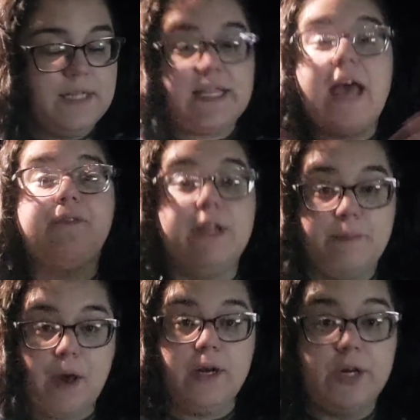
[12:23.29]
heavily
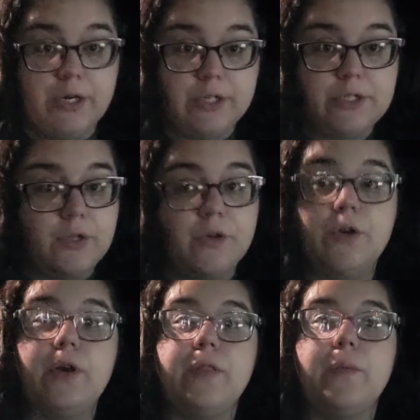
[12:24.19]
monitored, so you
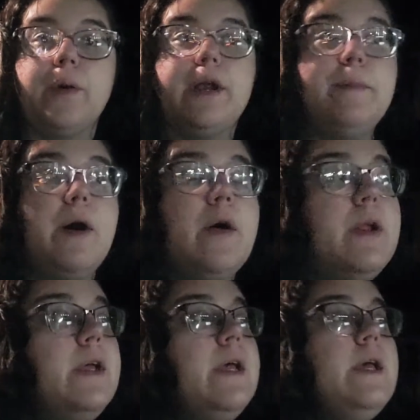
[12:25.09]
don't have to worry about
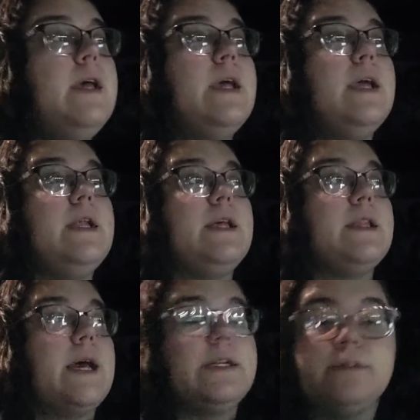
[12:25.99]
any of
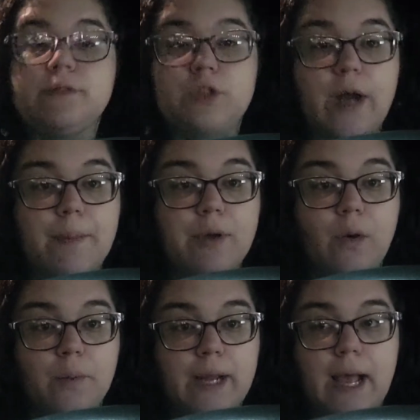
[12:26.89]
that crap
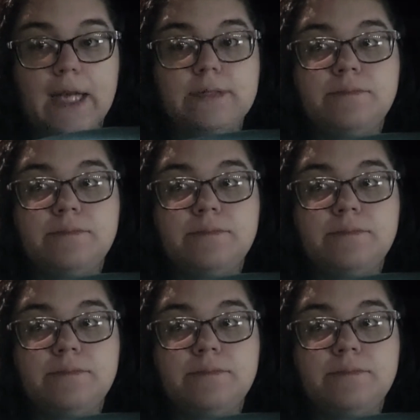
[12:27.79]
going on.